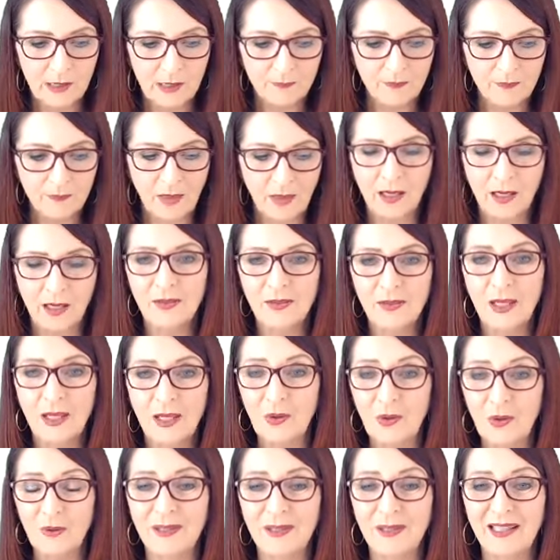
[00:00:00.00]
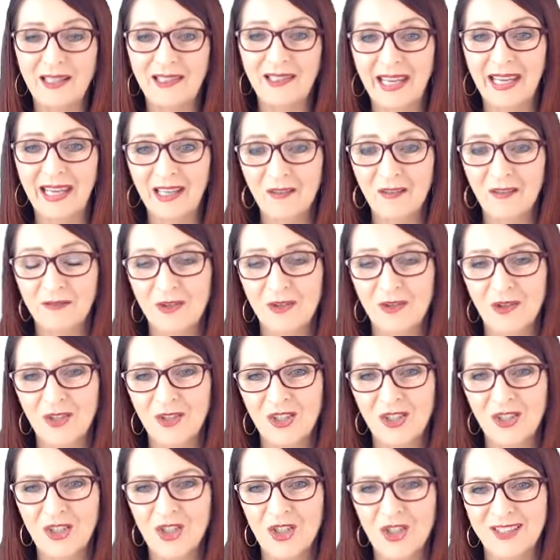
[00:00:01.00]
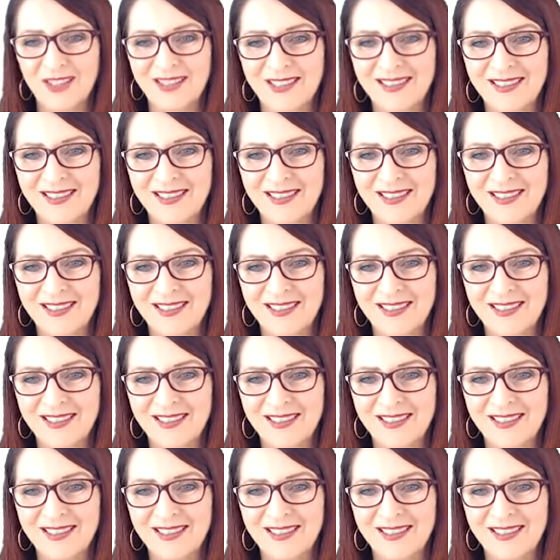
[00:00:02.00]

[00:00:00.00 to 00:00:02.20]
There could be a lack of nurture.